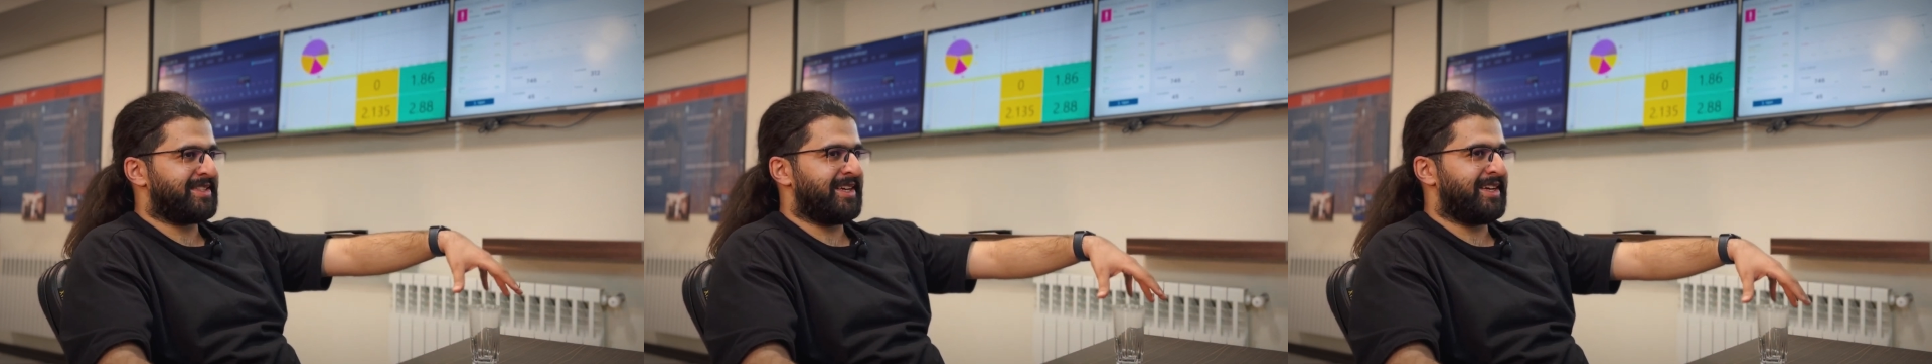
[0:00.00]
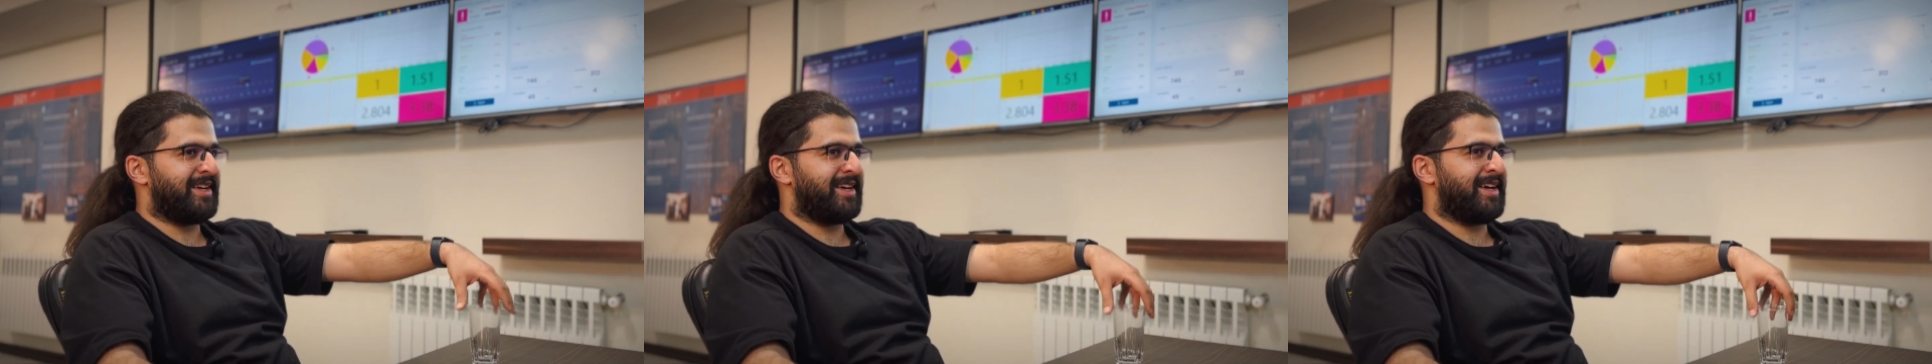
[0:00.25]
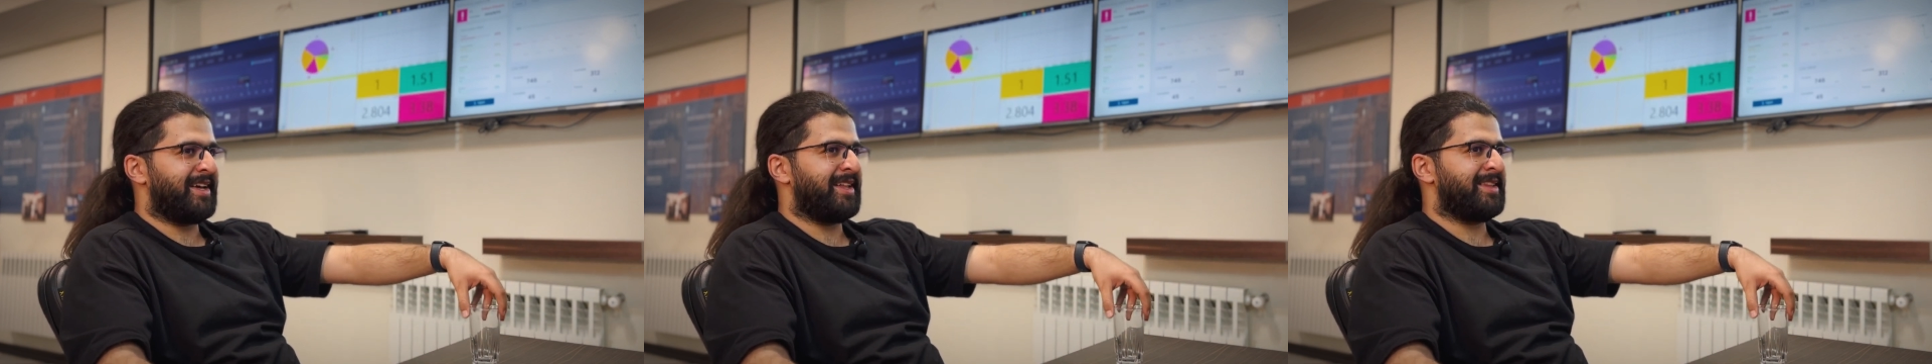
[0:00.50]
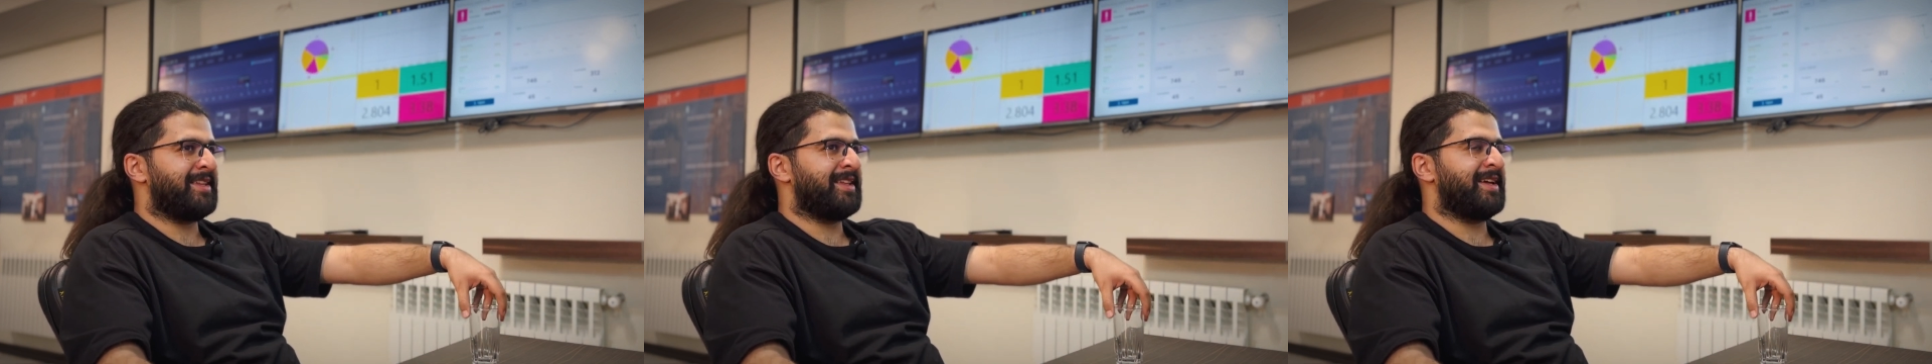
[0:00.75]
They
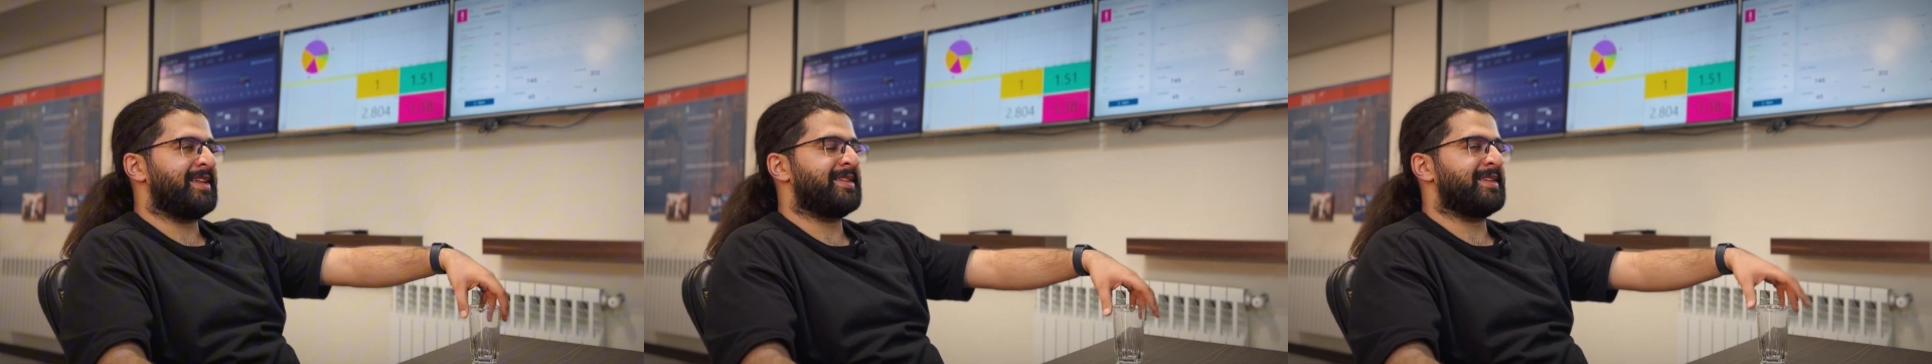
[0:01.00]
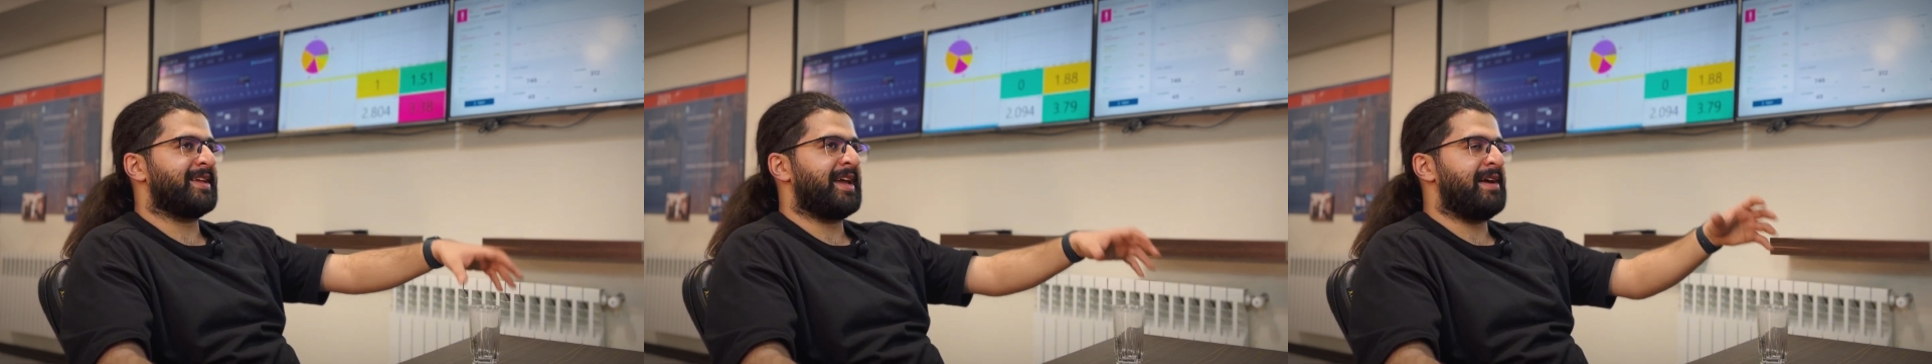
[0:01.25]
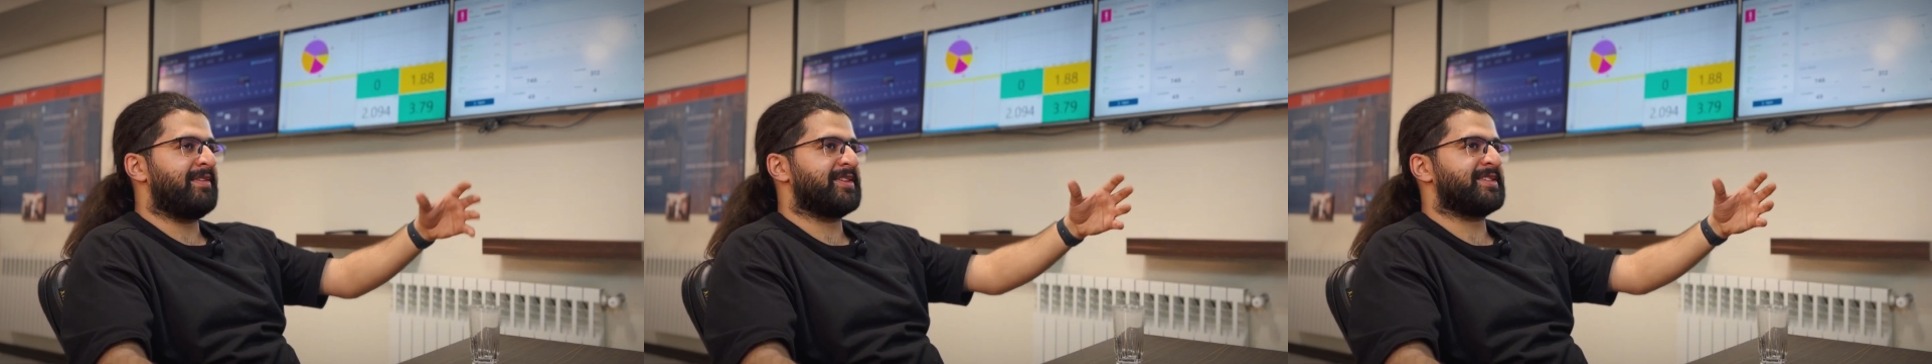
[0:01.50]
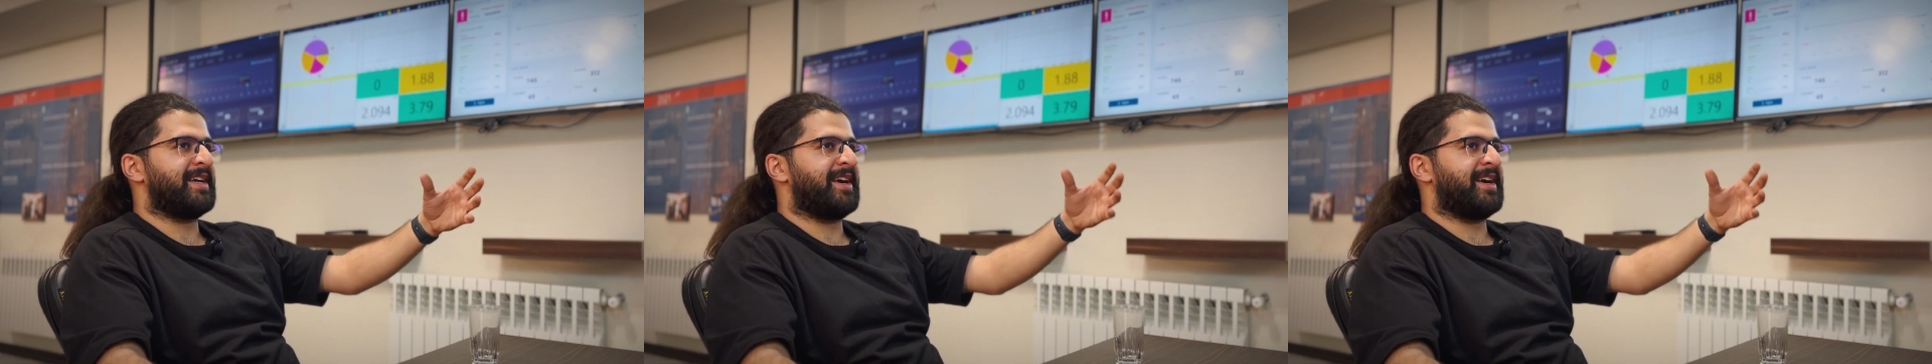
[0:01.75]
didn't give us